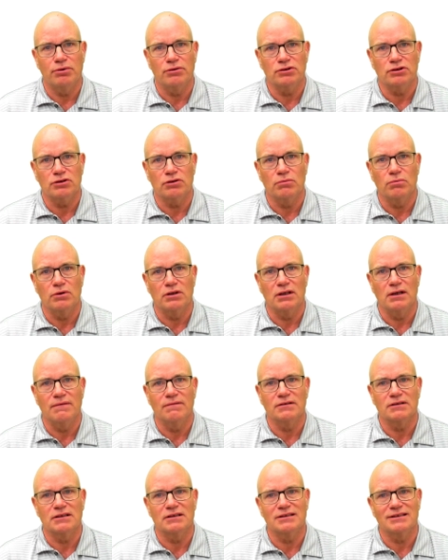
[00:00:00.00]
bushel would
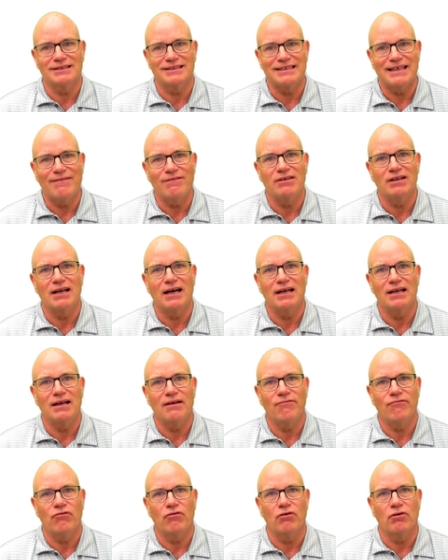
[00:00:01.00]
give us a seven
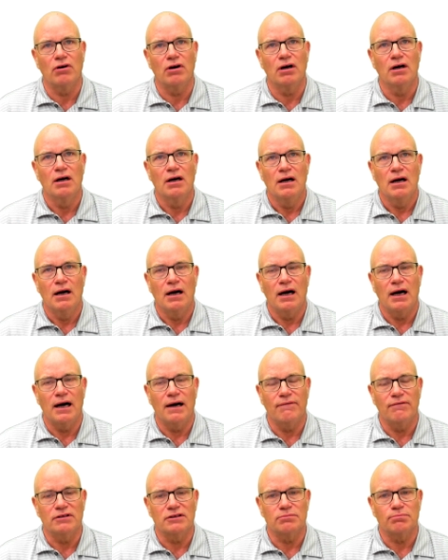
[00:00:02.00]
ninety-four
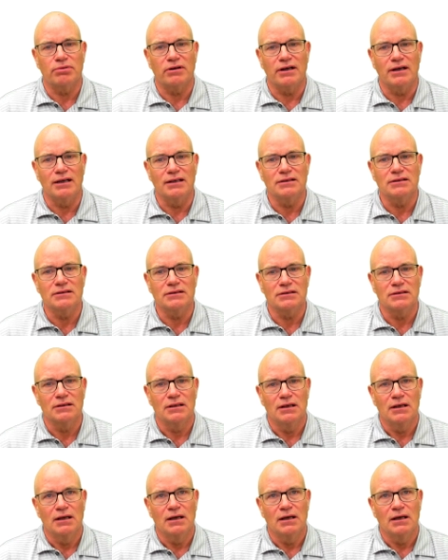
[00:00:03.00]
harvest price.